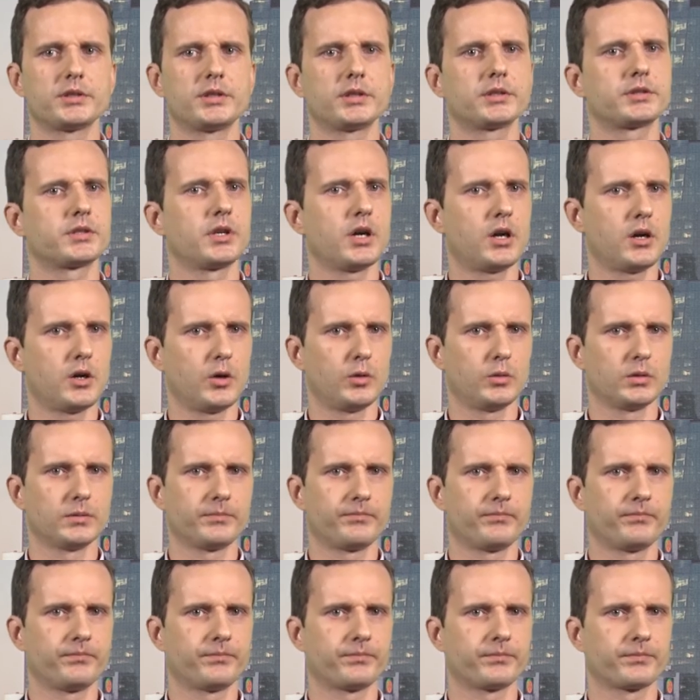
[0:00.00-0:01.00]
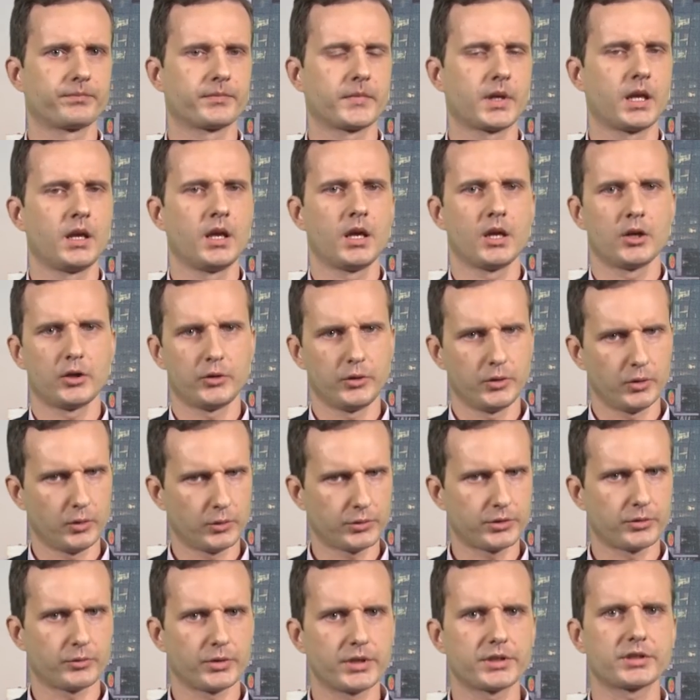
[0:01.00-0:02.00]
this goal?
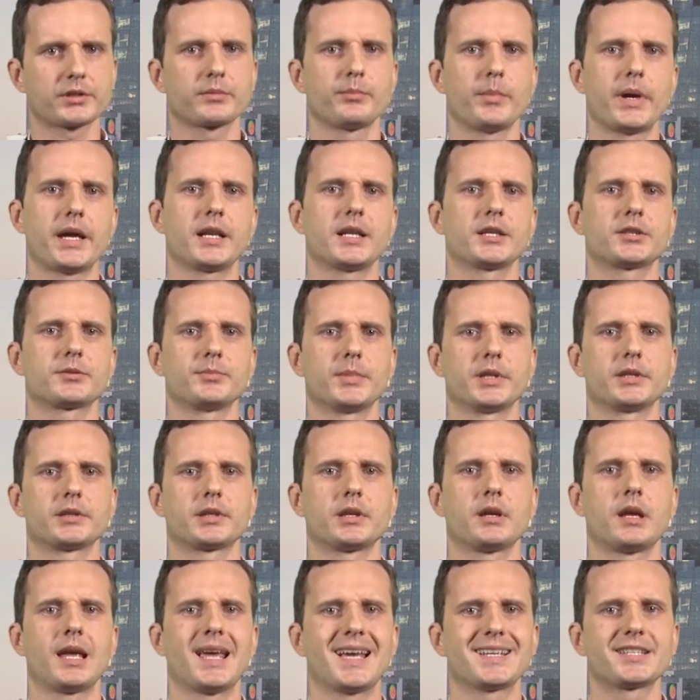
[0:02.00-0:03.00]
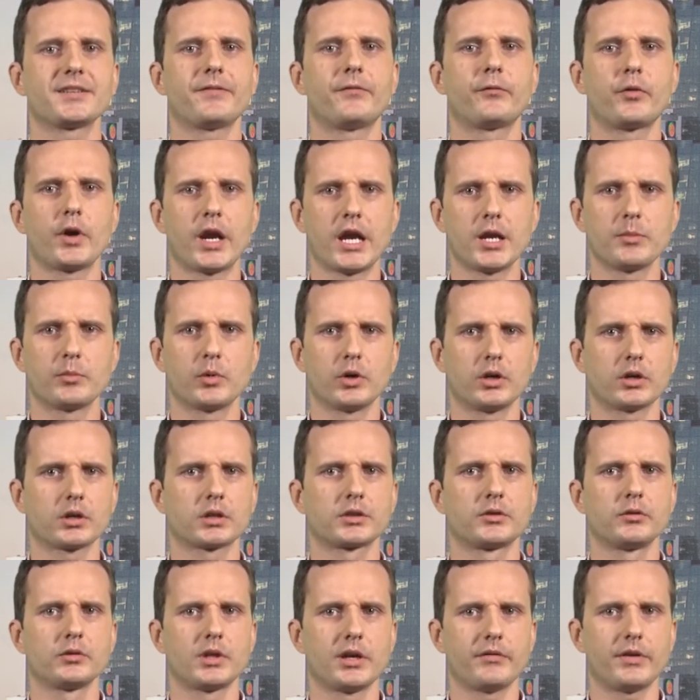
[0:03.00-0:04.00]
Use risk management as a framework
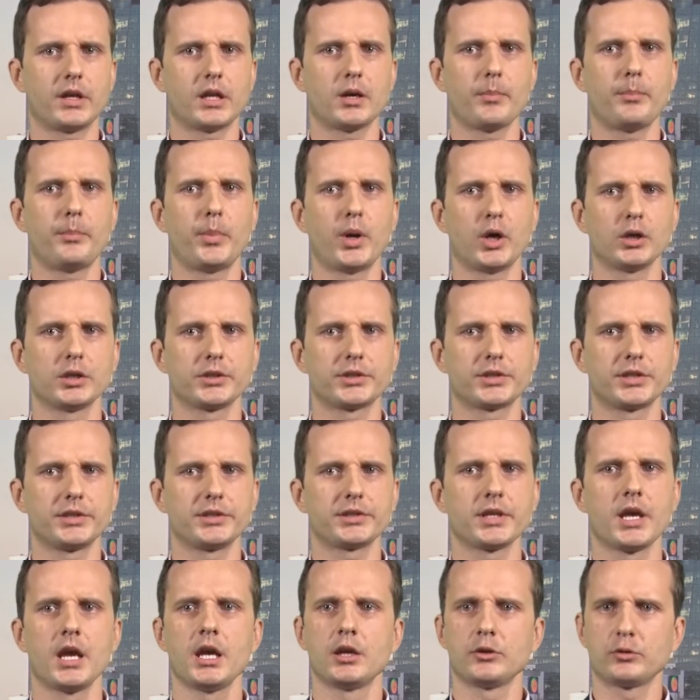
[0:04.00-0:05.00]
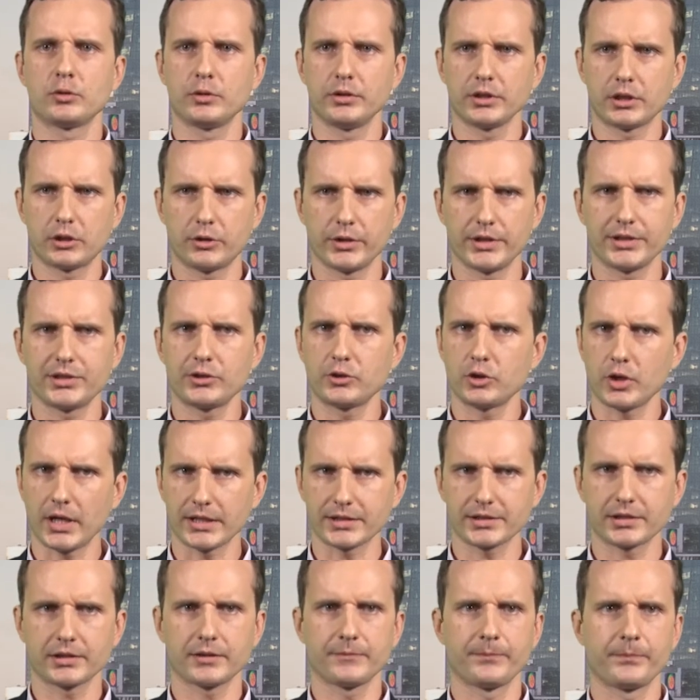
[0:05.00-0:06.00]
to develop policies to increase
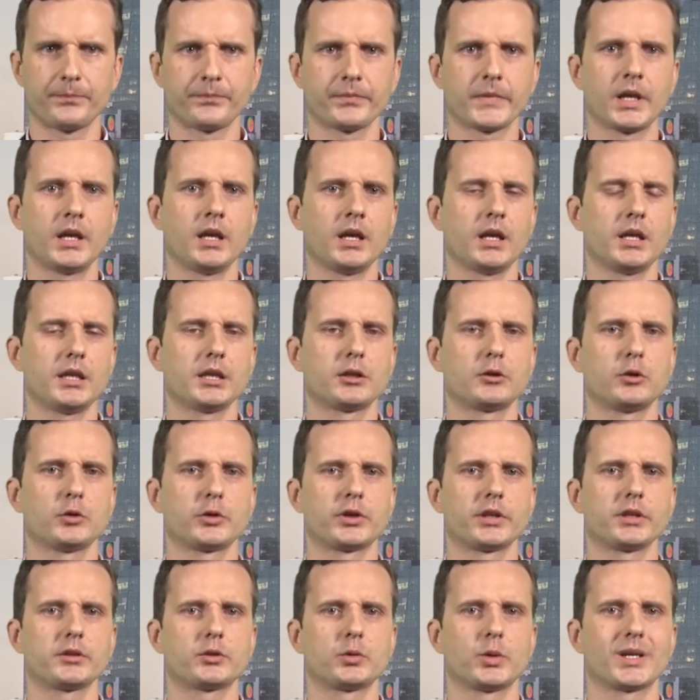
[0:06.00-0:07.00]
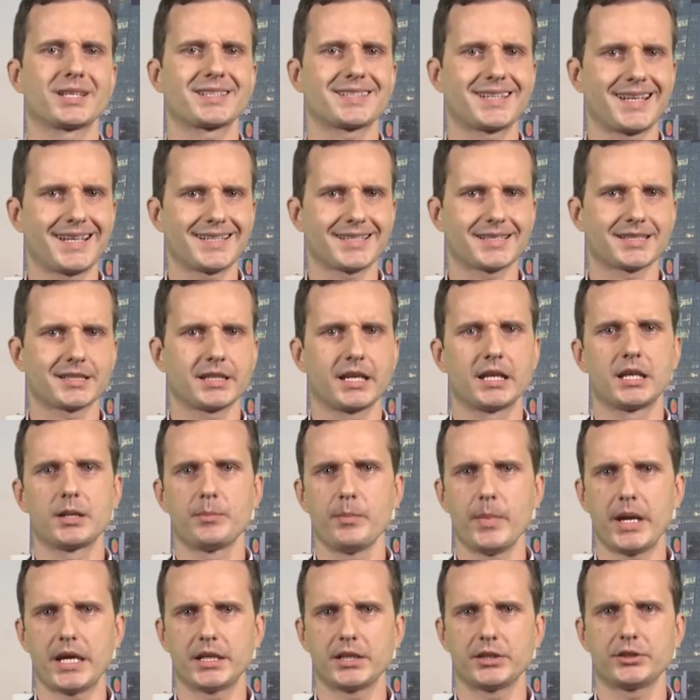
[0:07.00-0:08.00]
trust, including to assess and
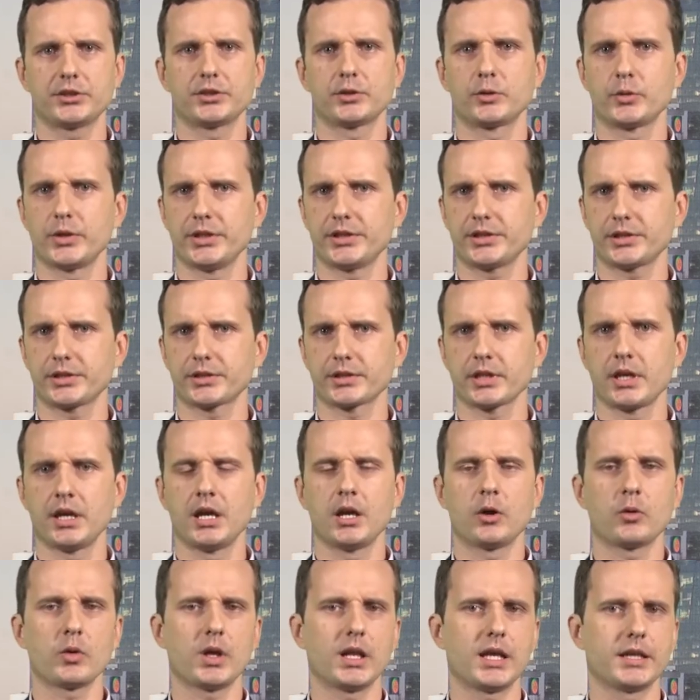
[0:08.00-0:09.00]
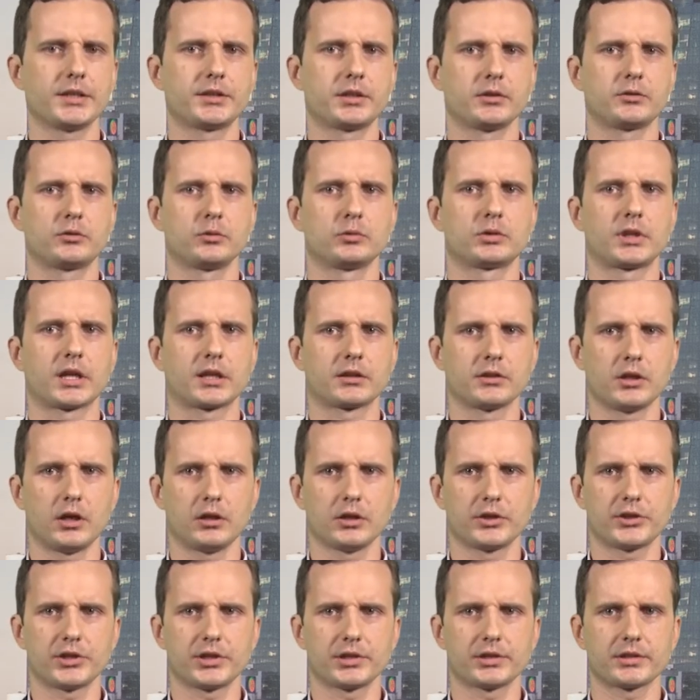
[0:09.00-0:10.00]
manage risks related to
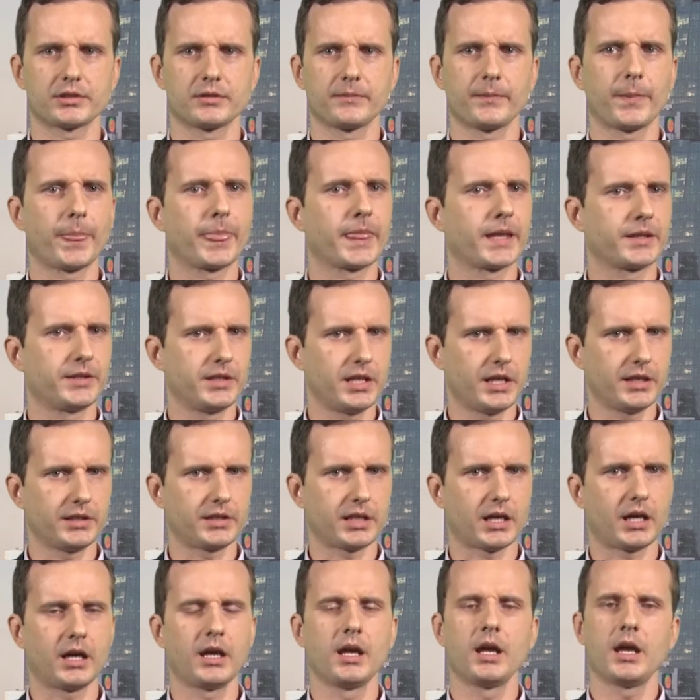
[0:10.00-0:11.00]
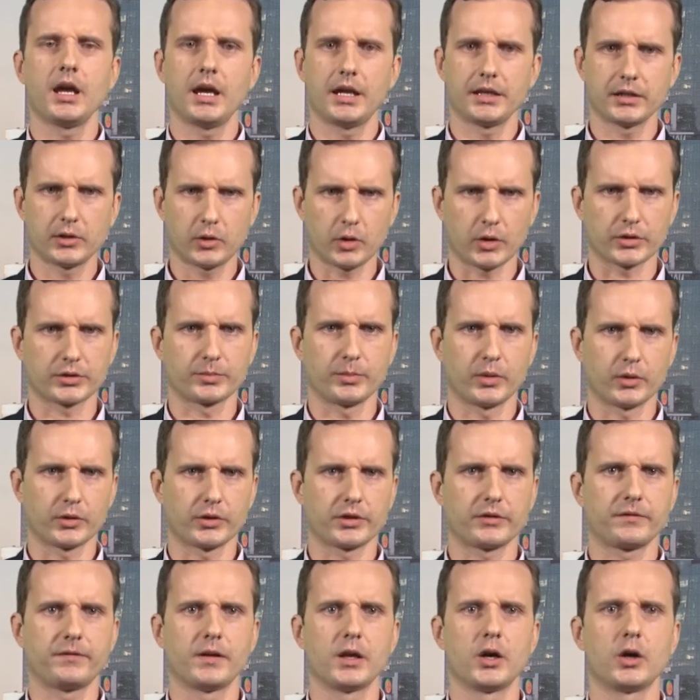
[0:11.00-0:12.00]
technologies, data, and cross-border
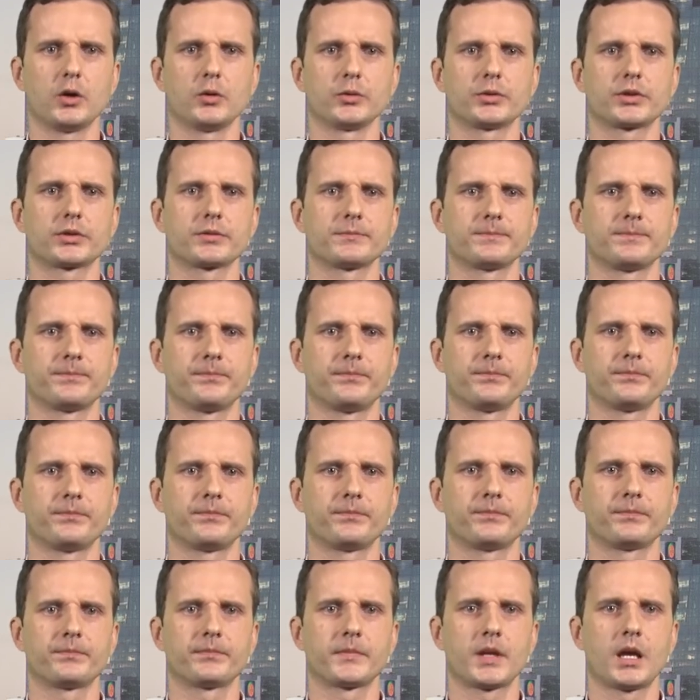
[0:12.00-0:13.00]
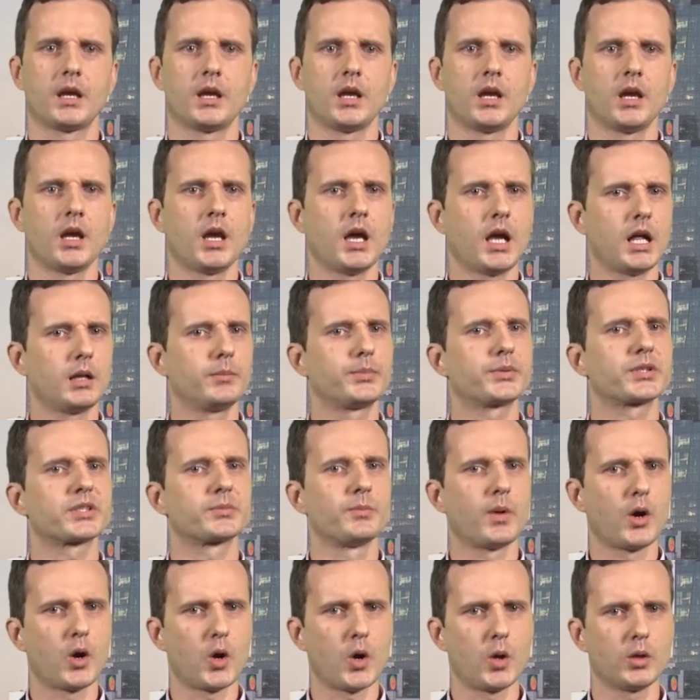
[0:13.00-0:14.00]
flows. Help
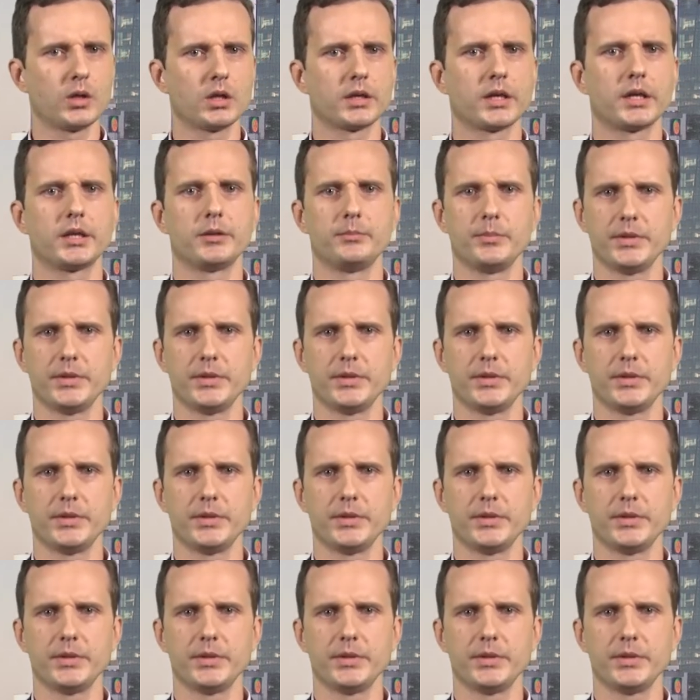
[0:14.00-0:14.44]
small and